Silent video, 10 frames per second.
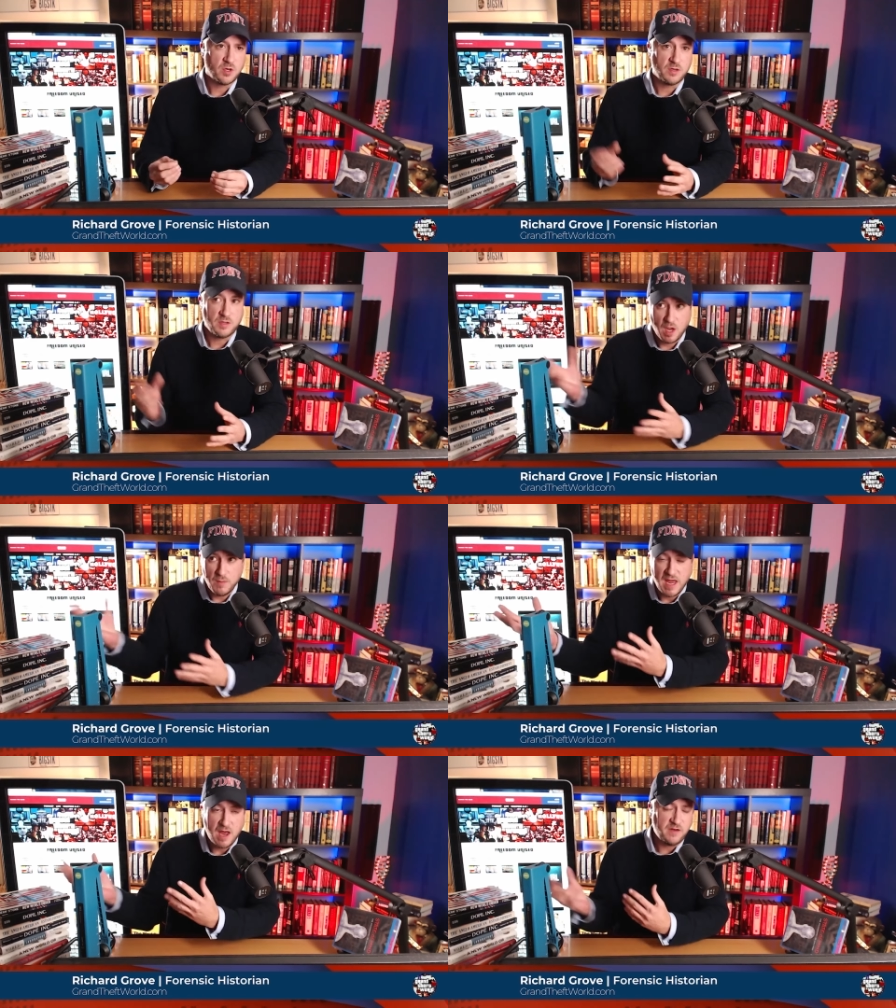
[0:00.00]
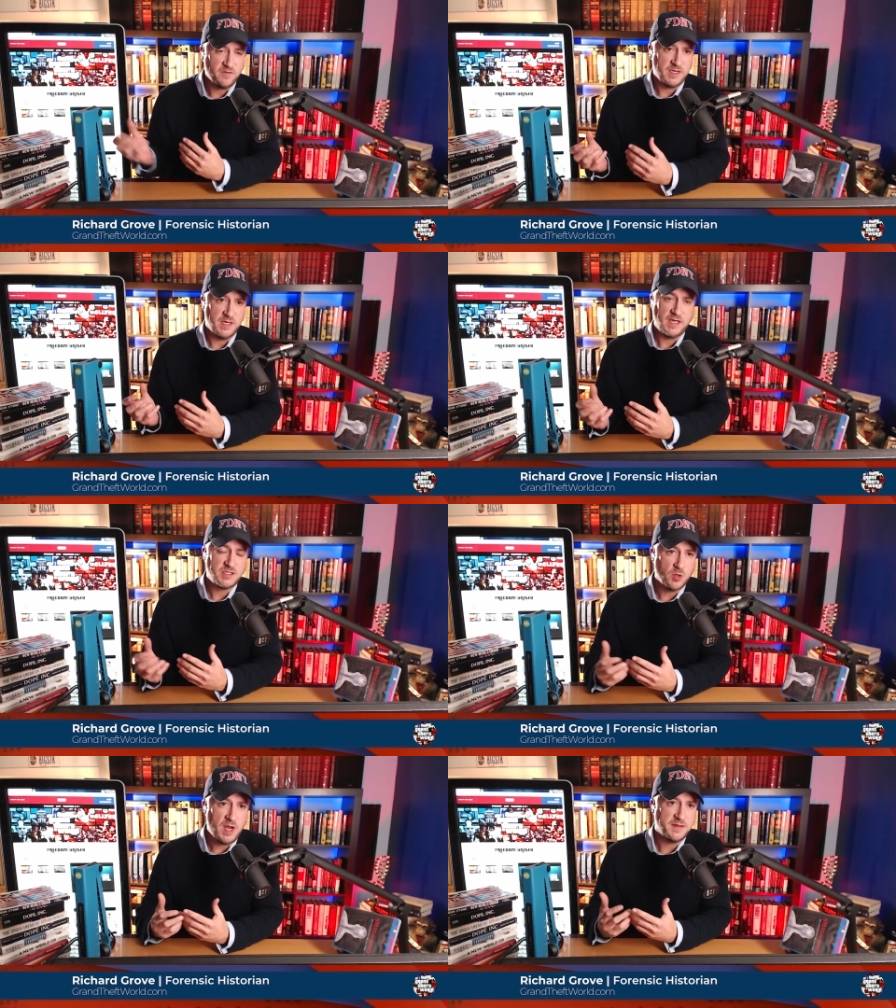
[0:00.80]
coming out every day. That's
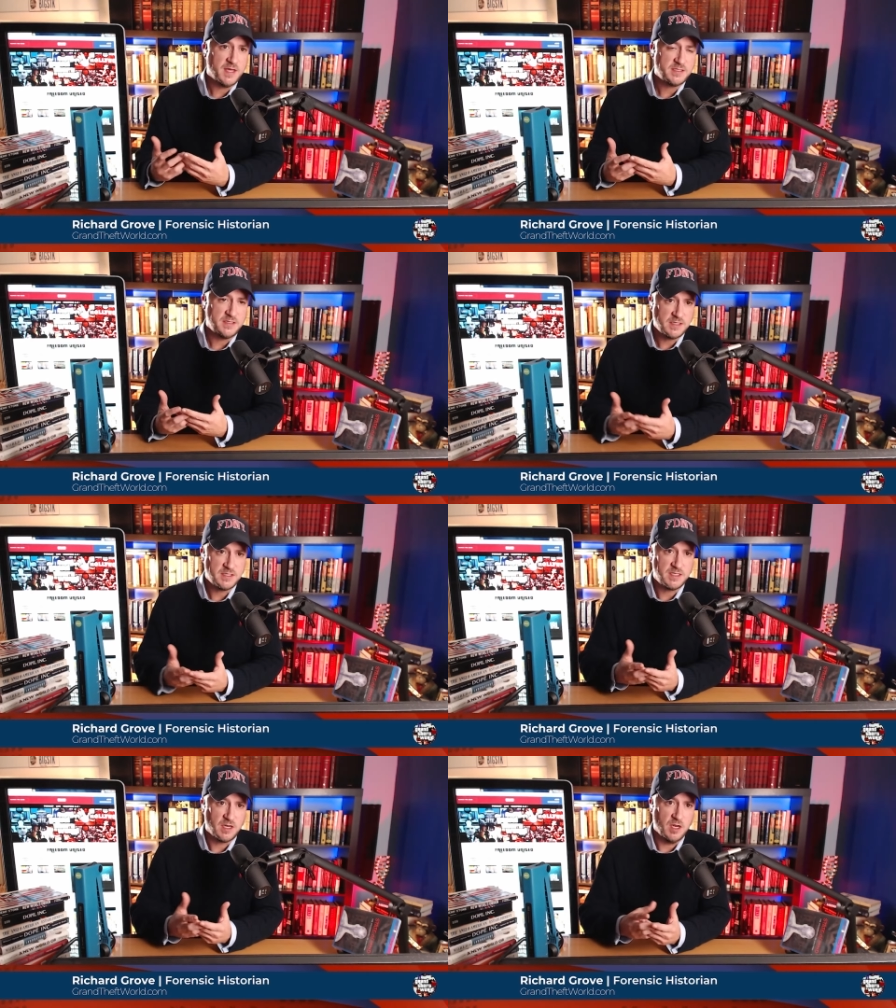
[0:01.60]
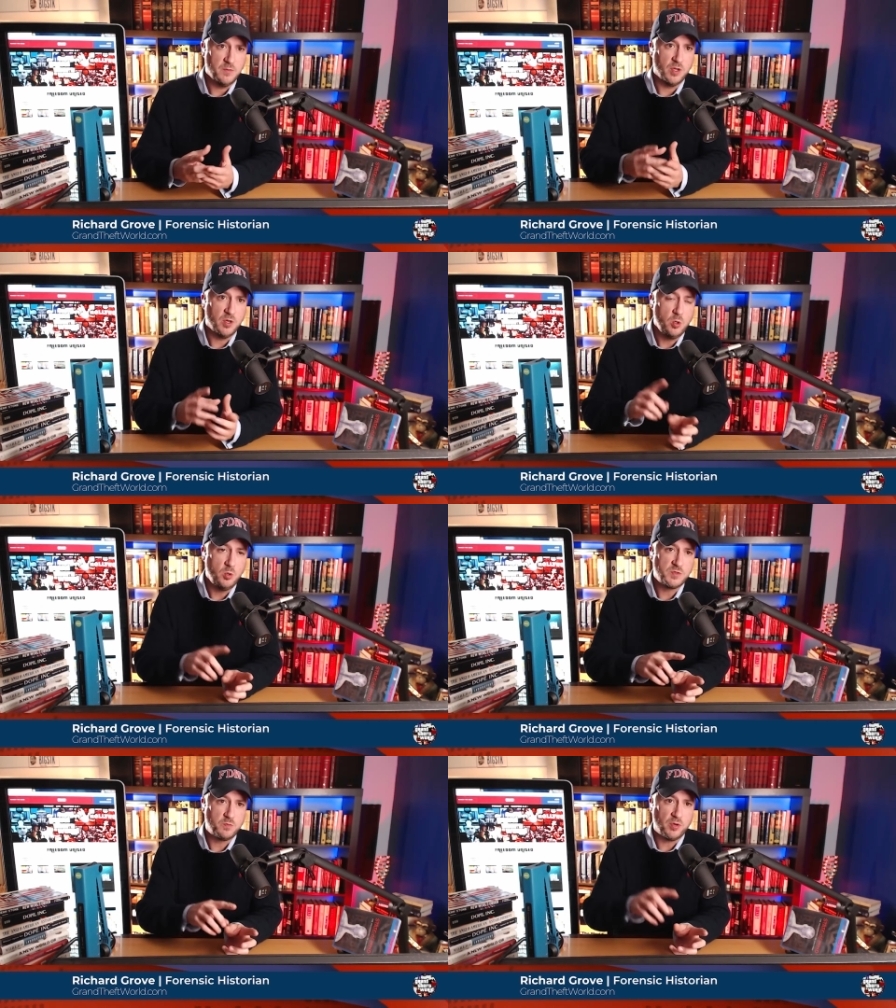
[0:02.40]
great. That's necessary. But
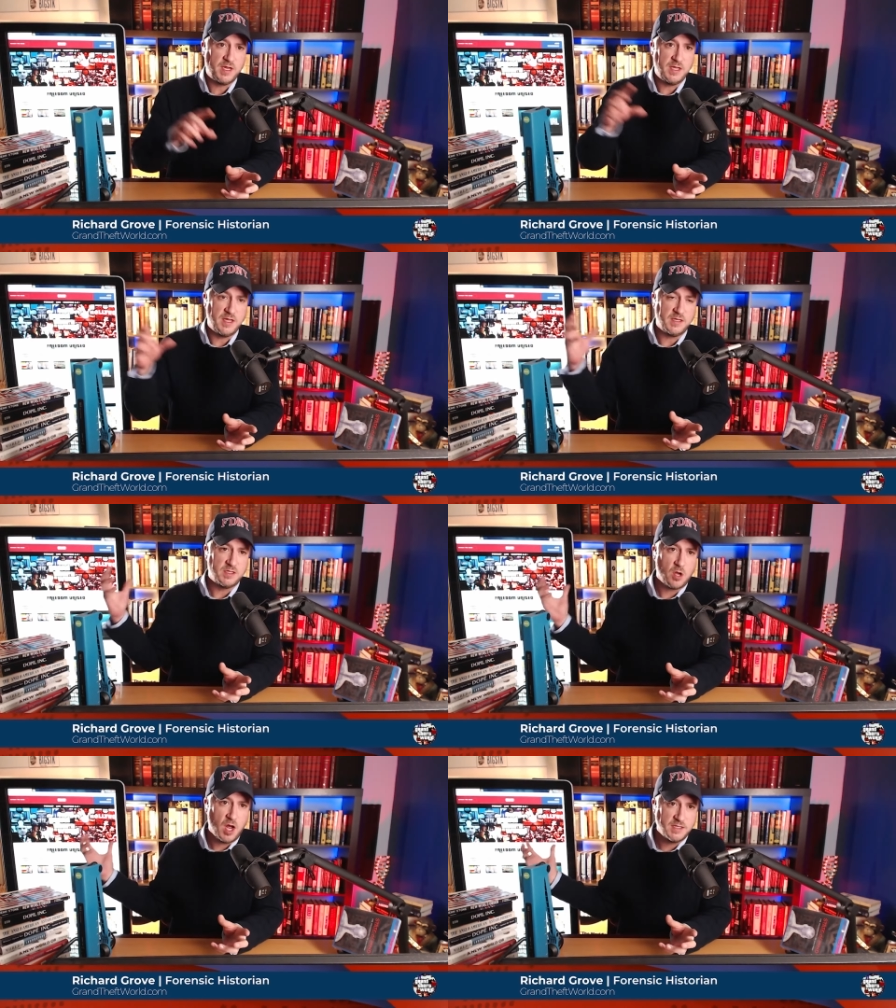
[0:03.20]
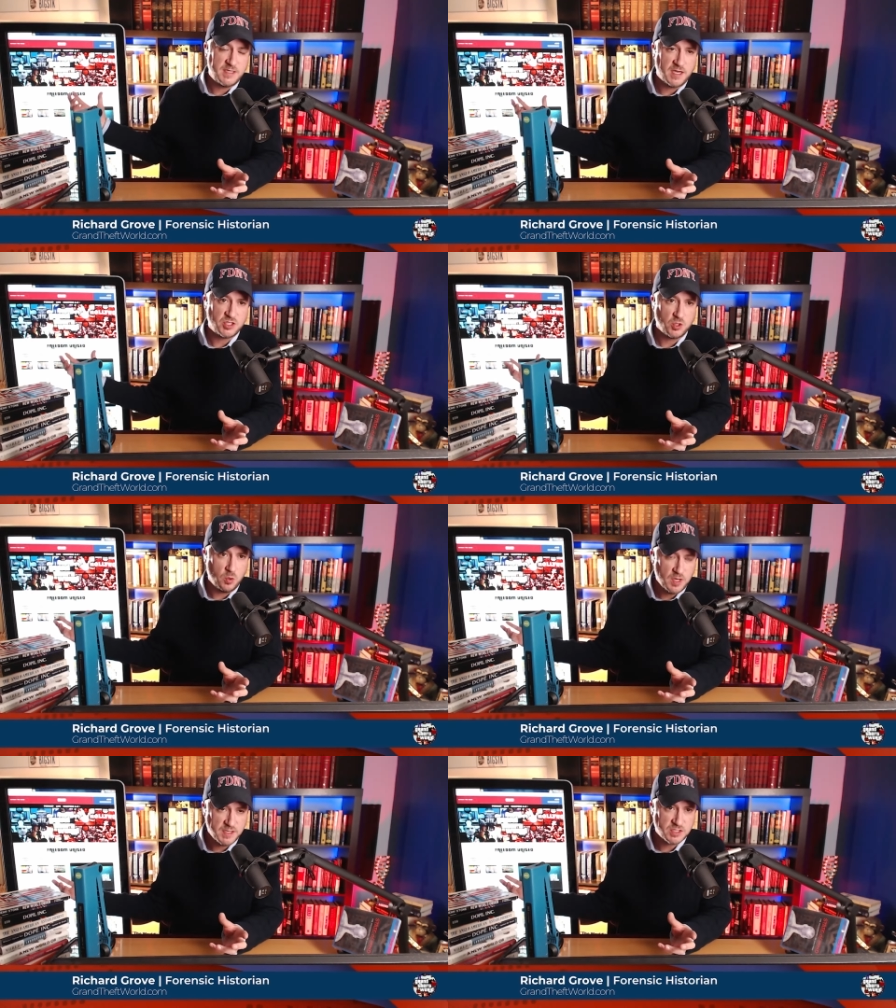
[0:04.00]
who's bringing in contextual
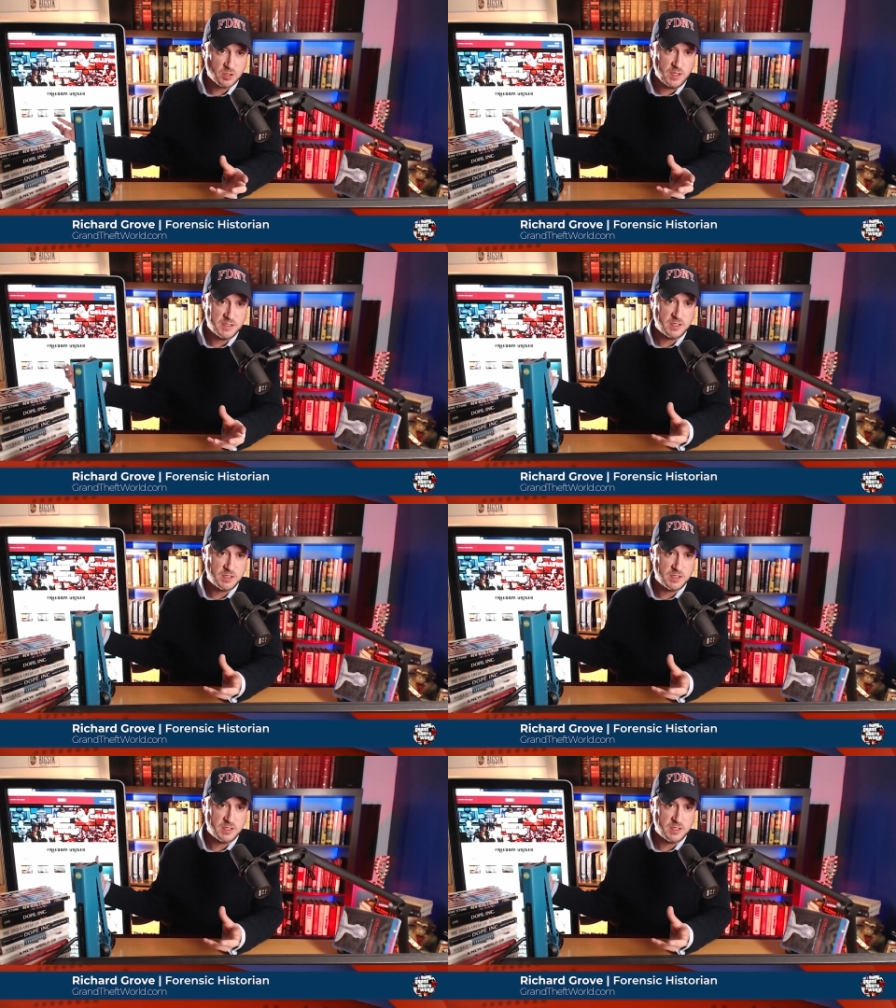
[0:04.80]
history so that you